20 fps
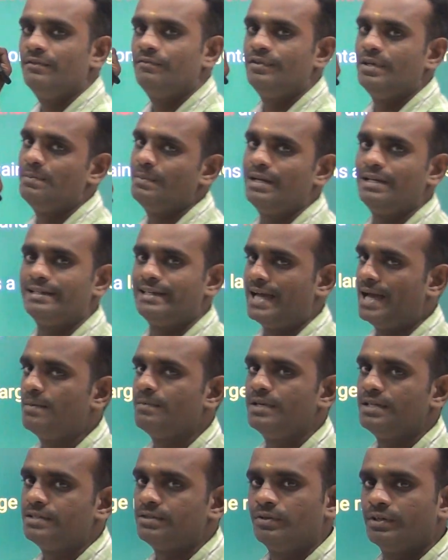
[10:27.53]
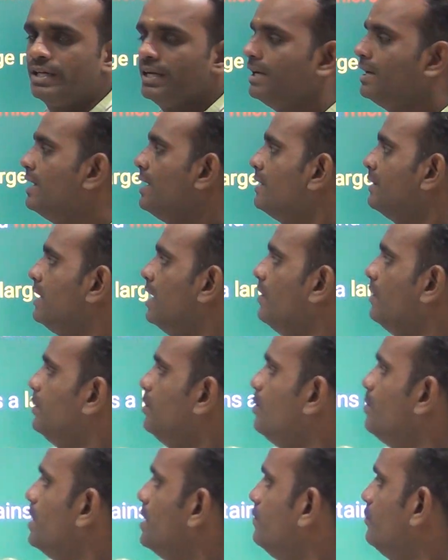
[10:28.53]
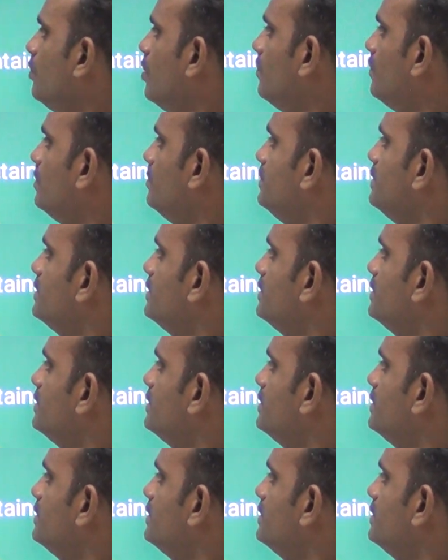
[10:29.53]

female gamete. Okay. The human ovum